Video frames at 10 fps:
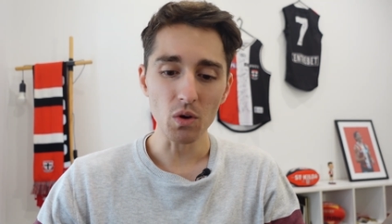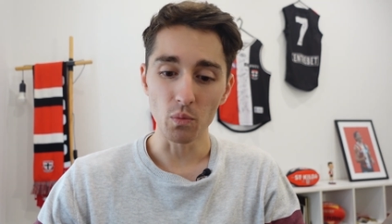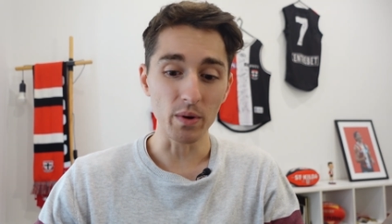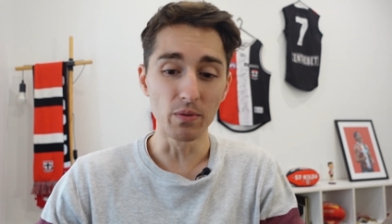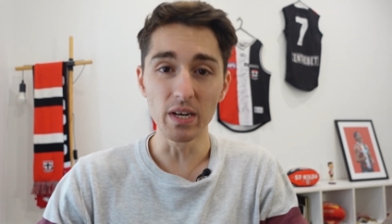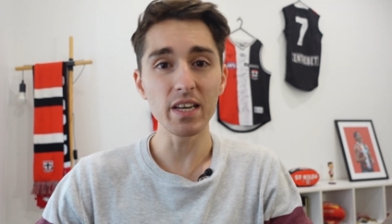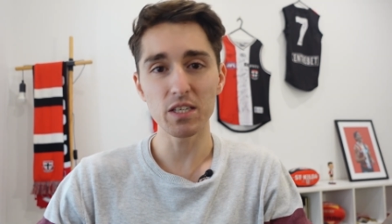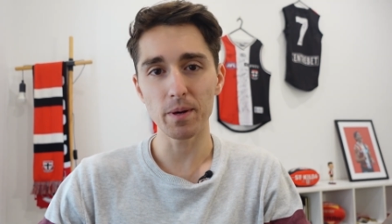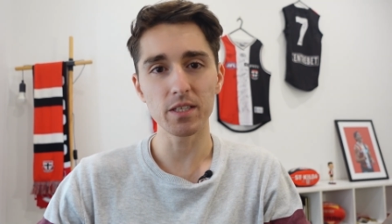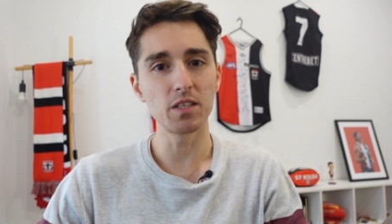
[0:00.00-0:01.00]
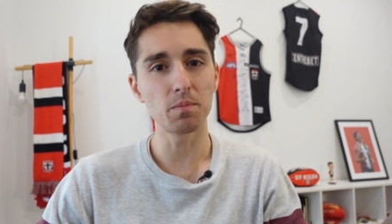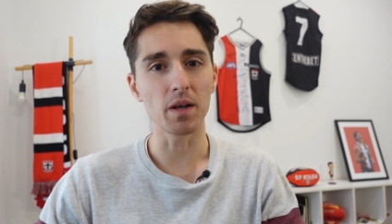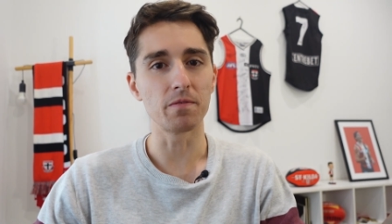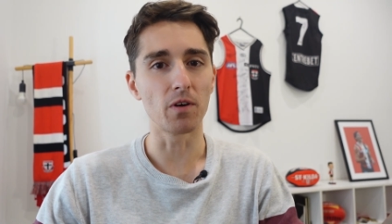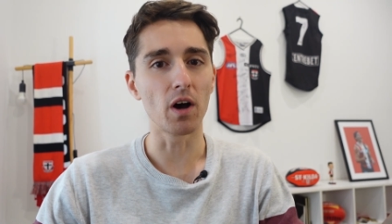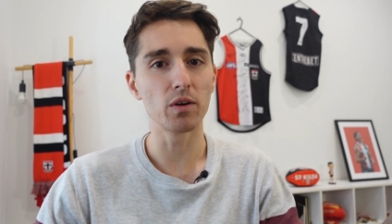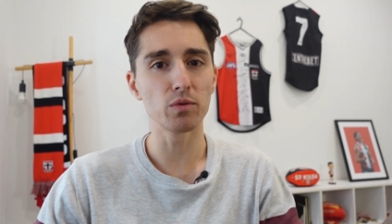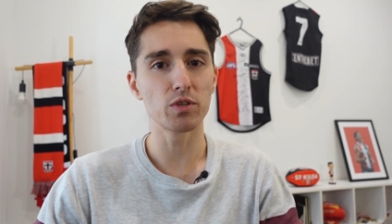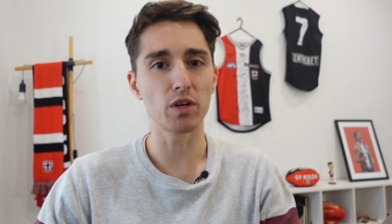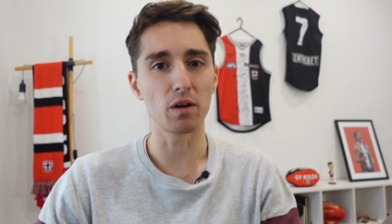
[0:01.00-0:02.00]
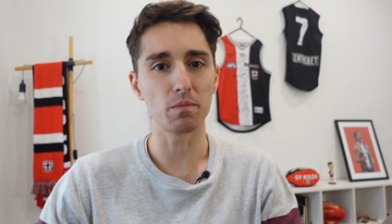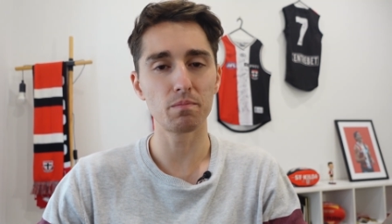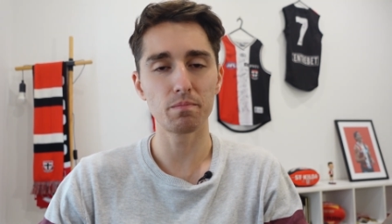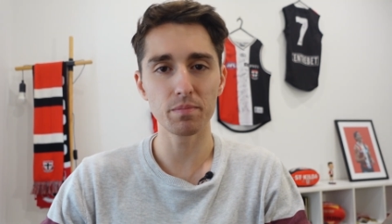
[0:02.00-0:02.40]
we really expected to play finals, you know,